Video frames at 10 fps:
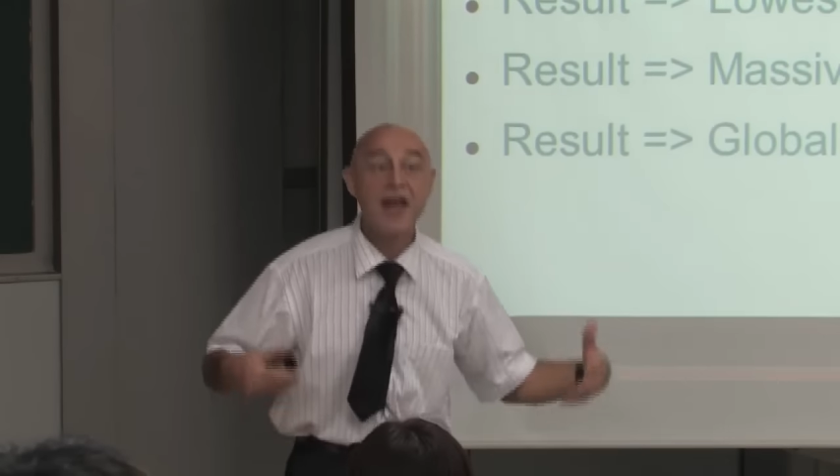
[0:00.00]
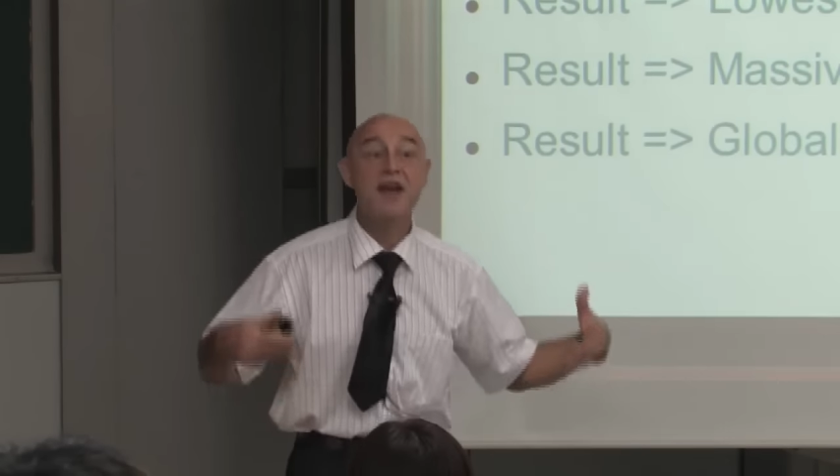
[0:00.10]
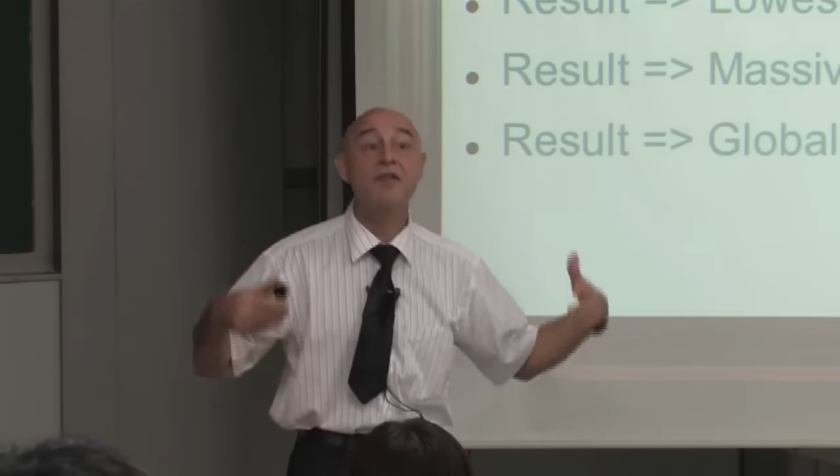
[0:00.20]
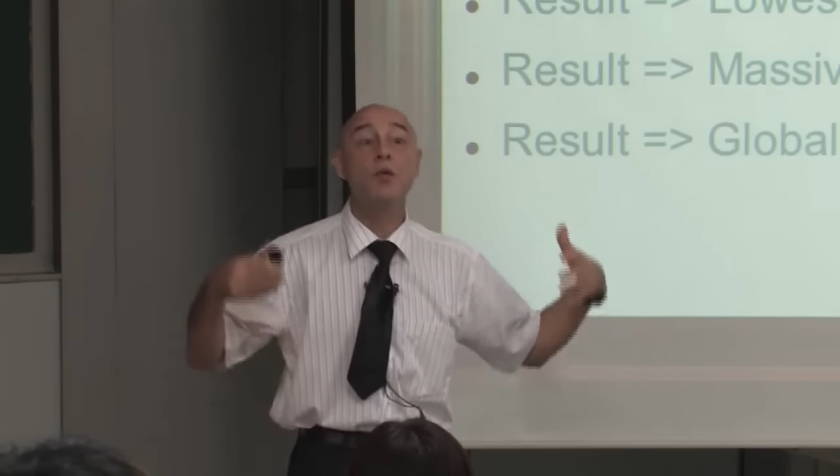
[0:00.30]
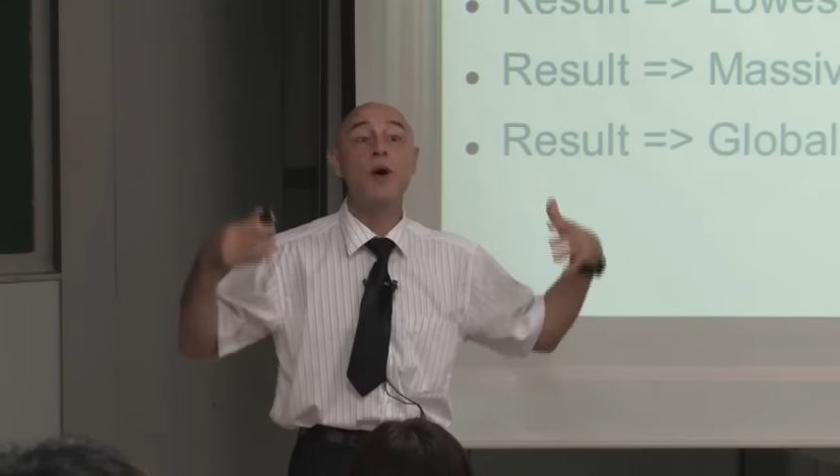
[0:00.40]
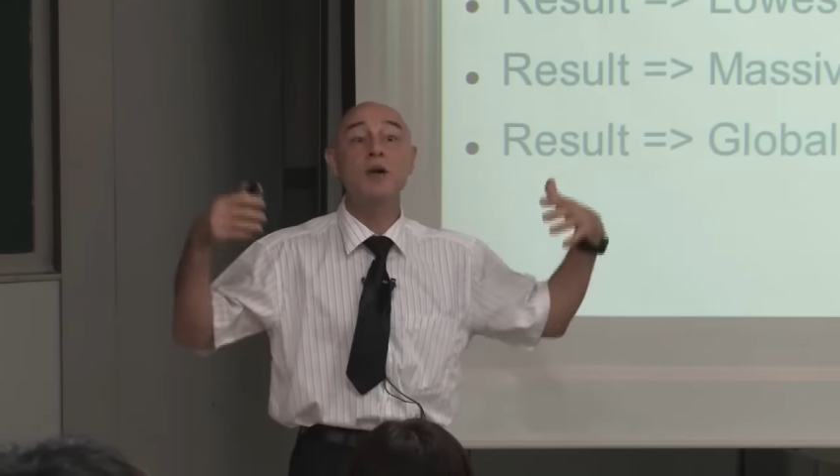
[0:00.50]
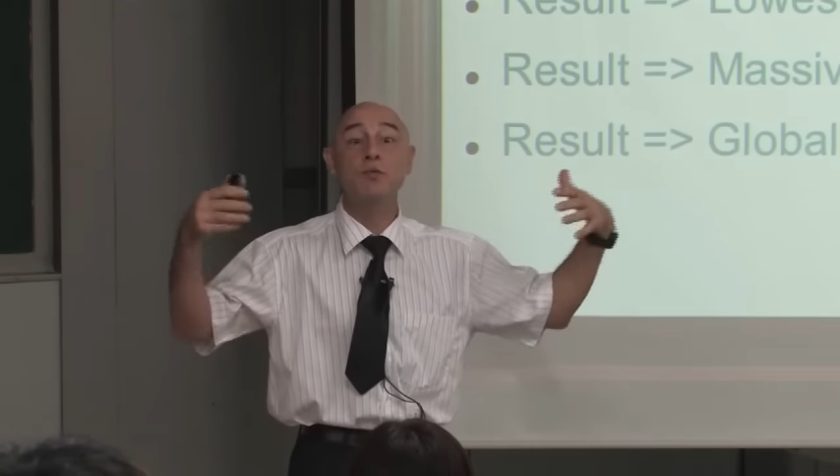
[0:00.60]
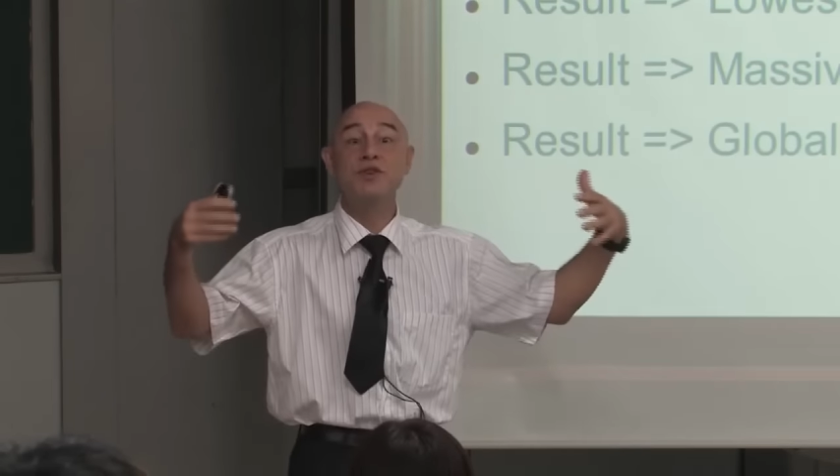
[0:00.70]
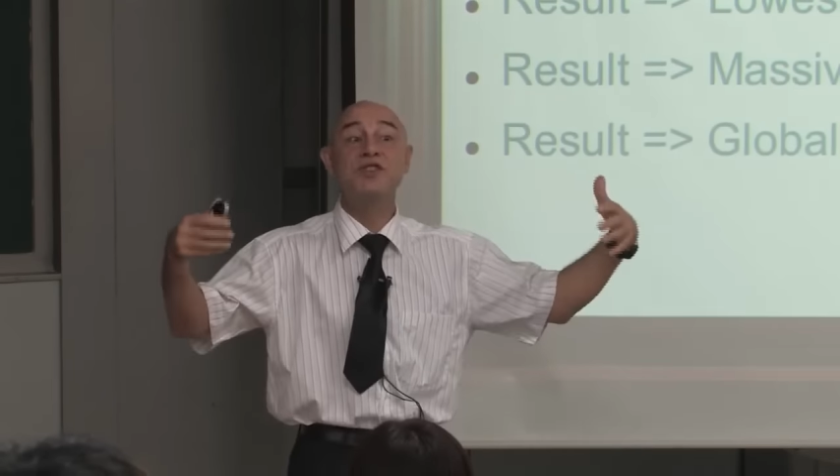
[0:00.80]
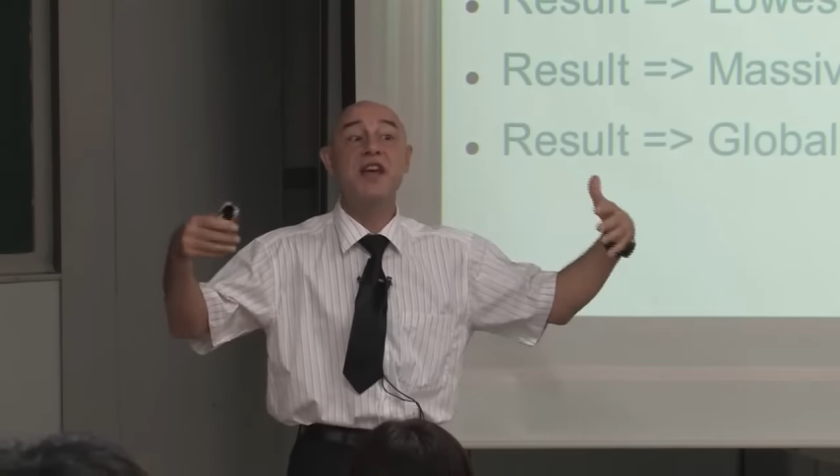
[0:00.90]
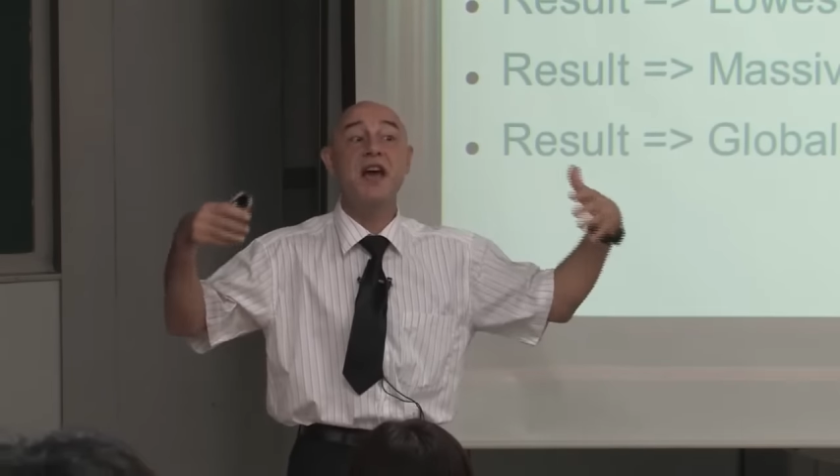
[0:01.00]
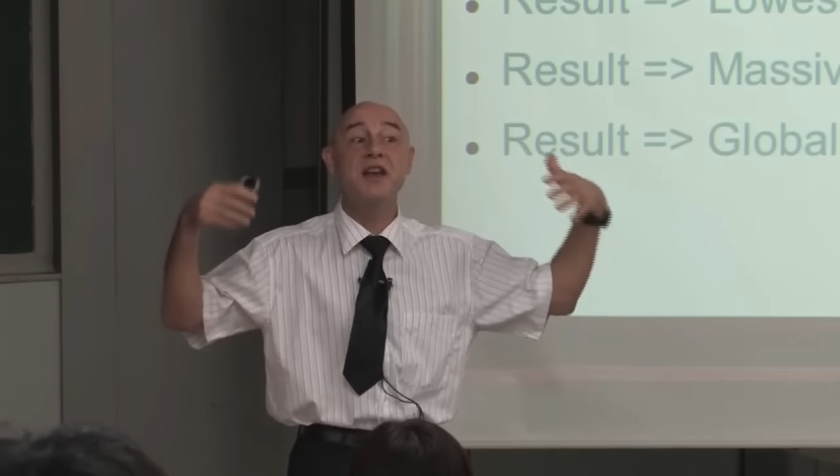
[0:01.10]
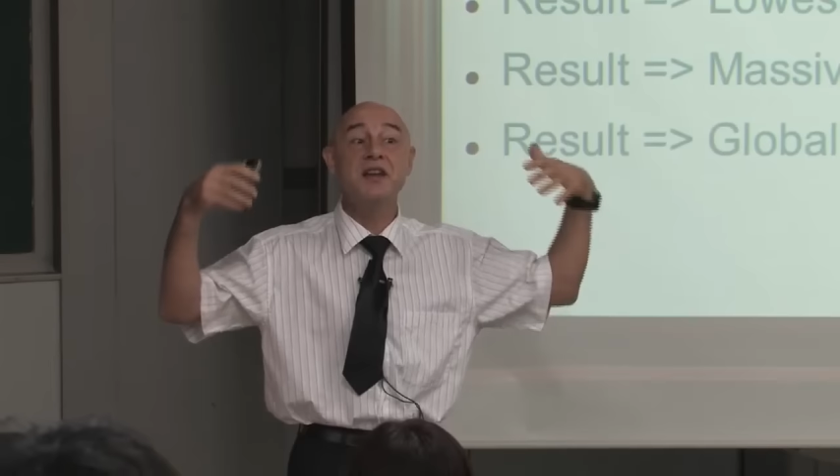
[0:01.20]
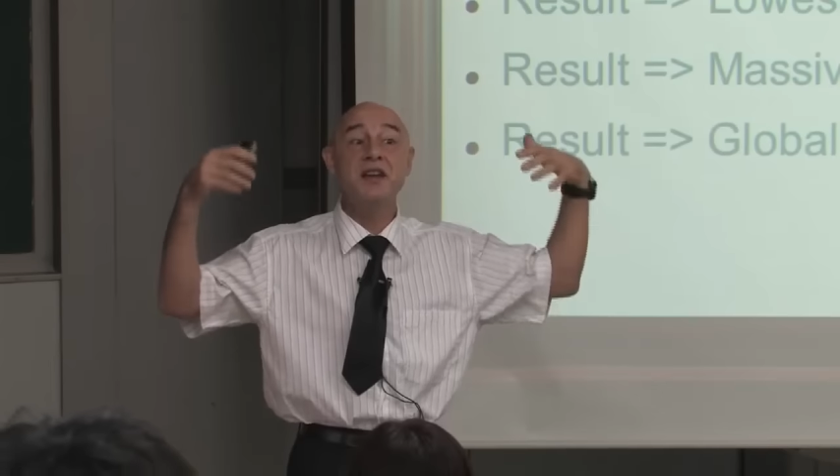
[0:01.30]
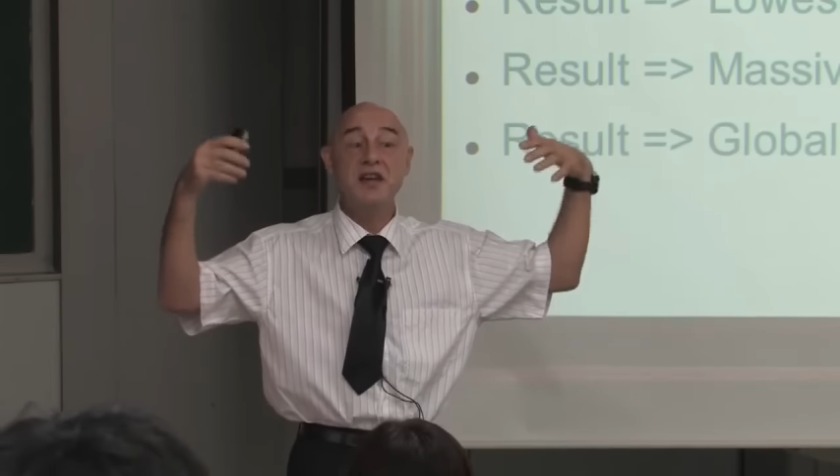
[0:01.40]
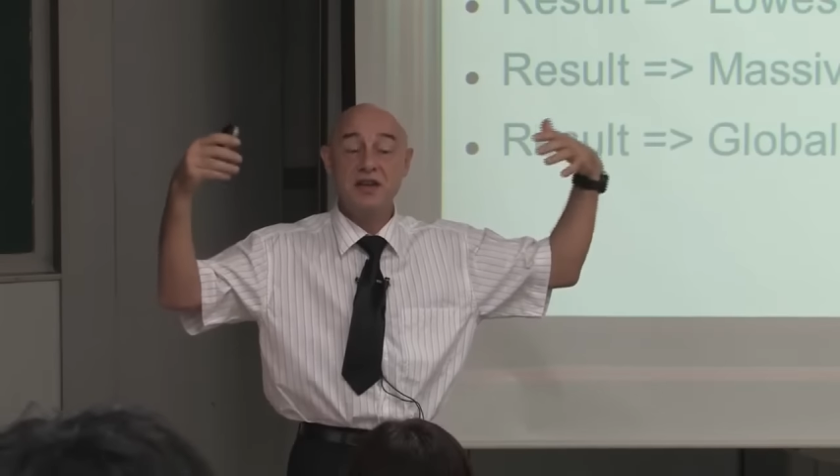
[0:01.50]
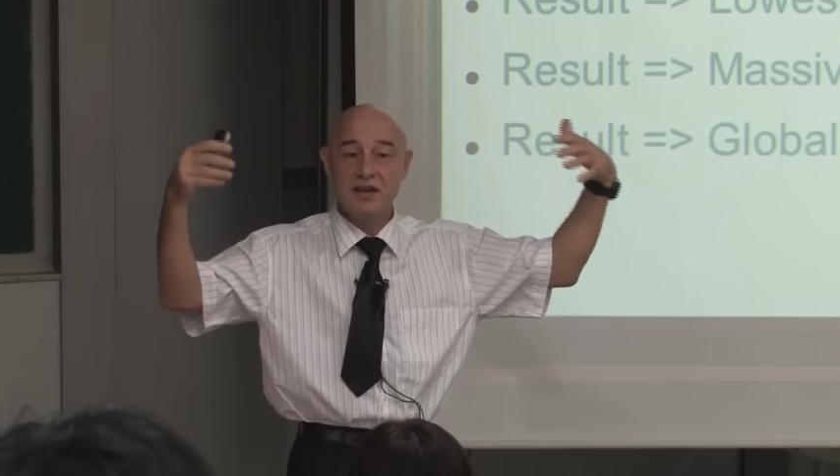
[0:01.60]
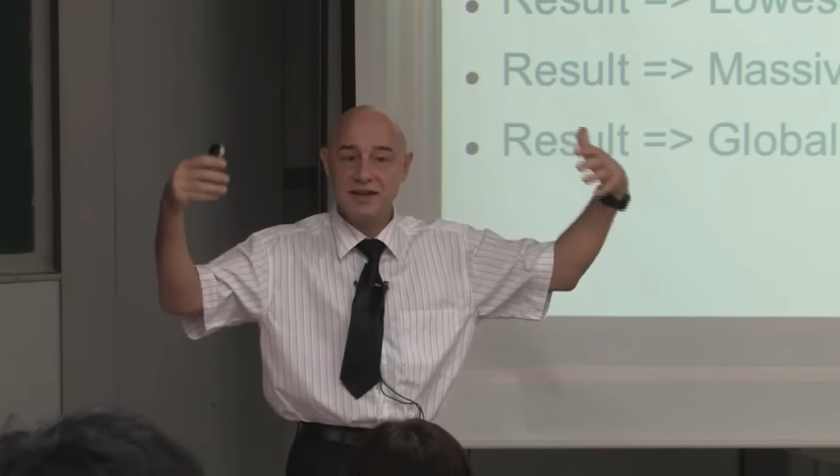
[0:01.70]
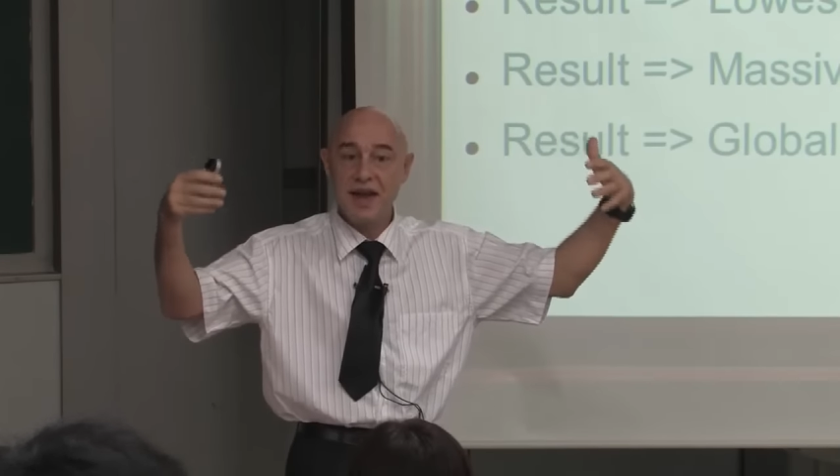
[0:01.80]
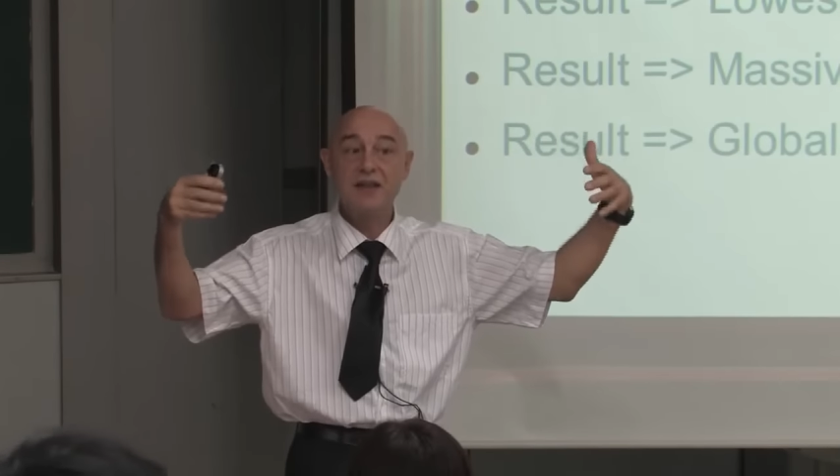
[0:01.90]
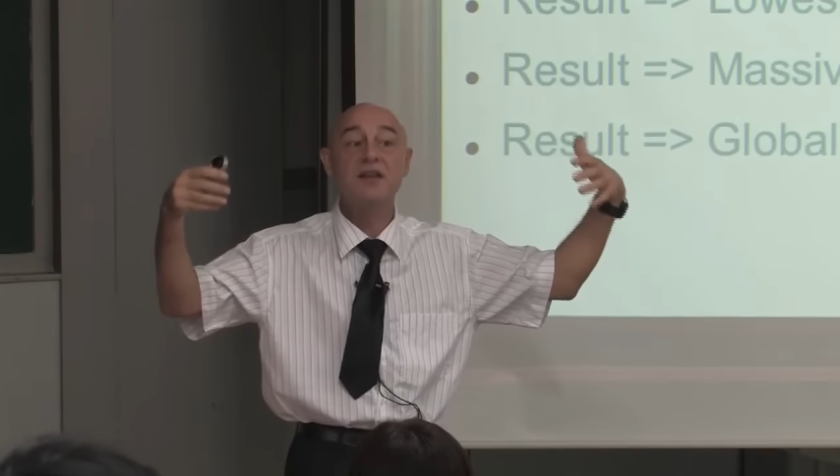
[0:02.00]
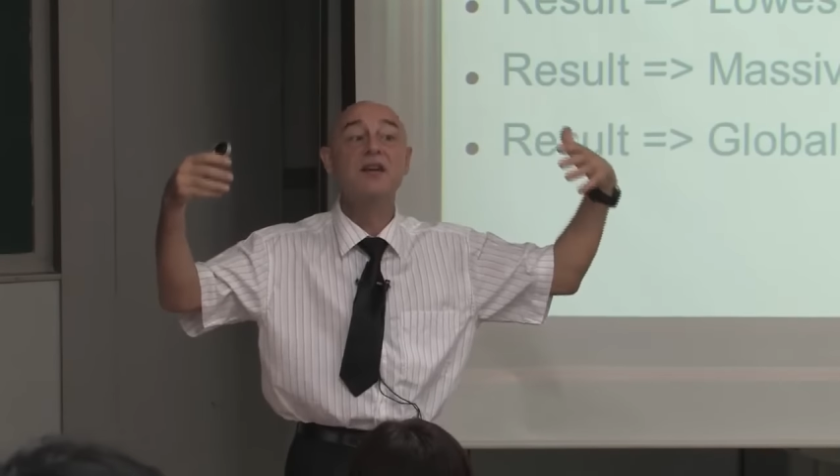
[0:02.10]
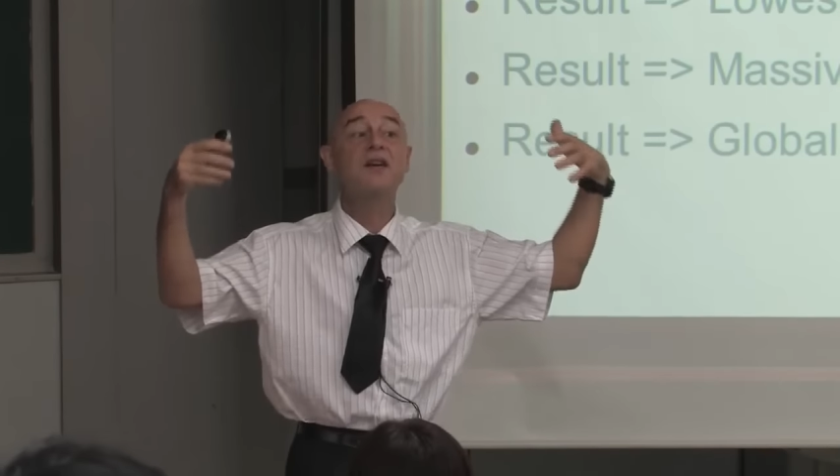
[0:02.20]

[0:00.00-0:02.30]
everyone was getting in debt